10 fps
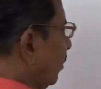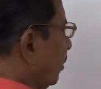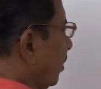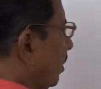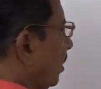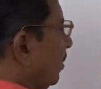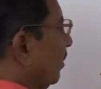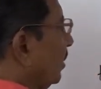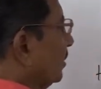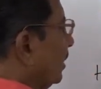you
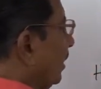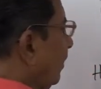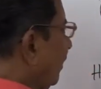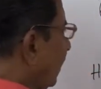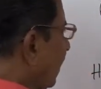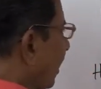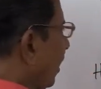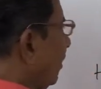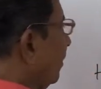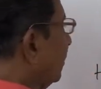will say
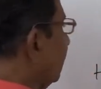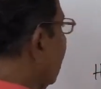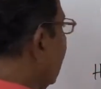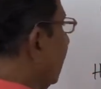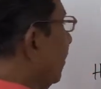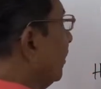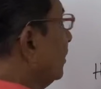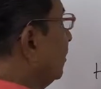how much